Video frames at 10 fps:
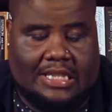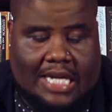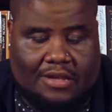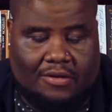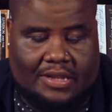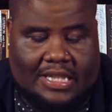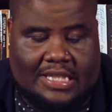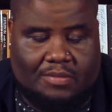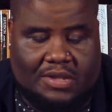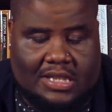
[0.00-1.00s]
And I thought
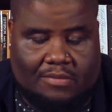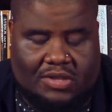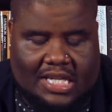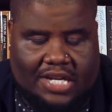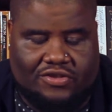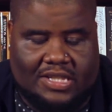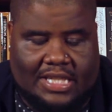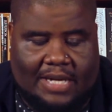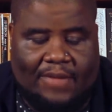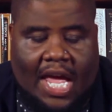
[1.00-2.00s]
this was
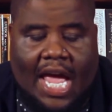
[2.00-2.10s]
interesting.